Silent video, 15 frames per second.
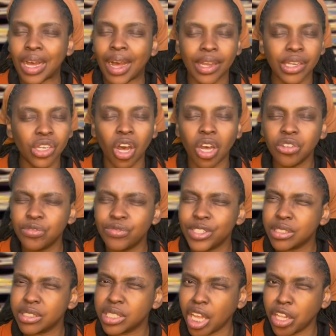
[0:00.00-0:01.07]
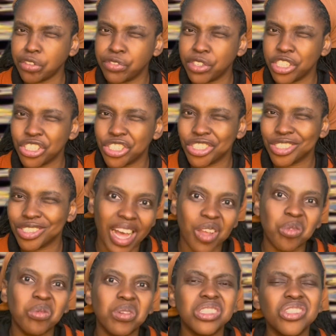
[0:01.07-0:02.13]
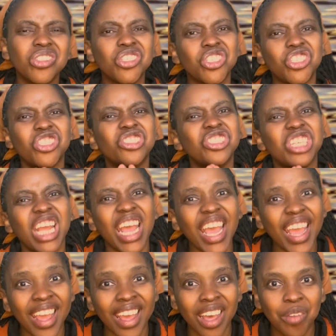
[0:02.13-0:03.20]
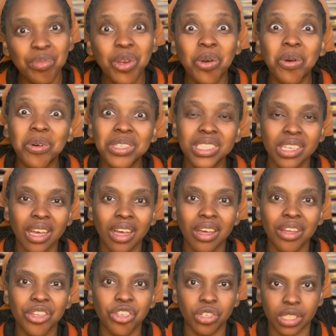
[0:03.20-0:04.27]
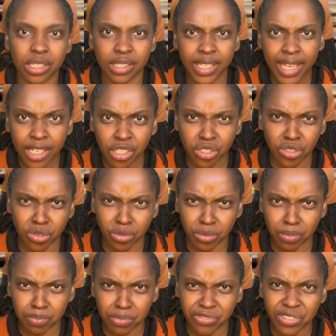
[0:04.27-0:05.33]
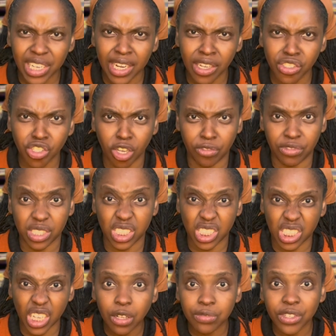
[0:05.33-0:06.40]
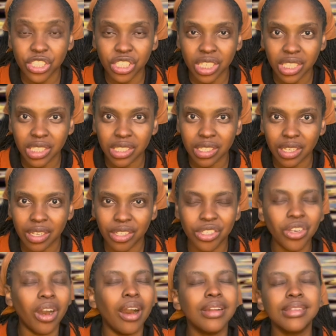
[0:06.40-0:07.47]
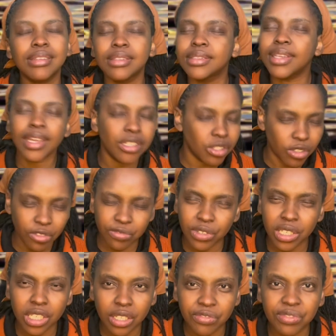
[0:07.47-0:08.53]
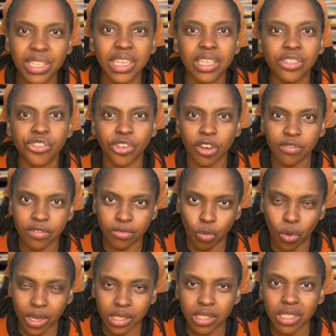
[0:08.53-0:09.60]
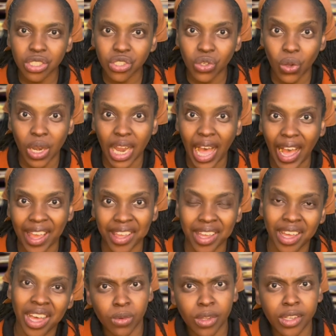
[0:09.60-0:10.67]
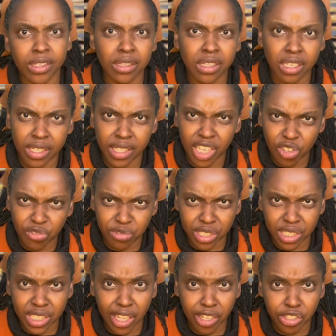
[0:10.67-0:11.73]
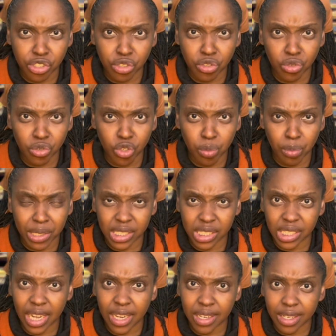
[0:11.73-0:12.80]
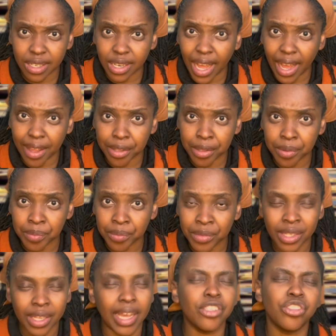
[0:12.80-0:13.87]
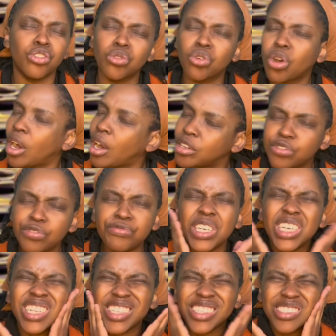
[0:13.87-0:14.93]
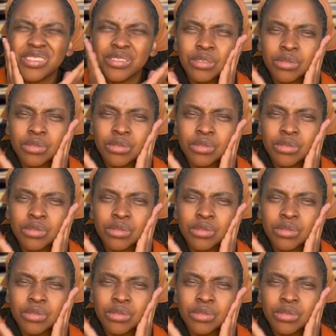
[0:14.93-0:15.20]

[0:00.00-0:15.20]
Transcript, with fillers: I can't feel selfish. I will share because you're dead to feelings of selfishness. You are addicted to feelings of wanting to lie. When the devil tells you you must tell a lie and you can't feel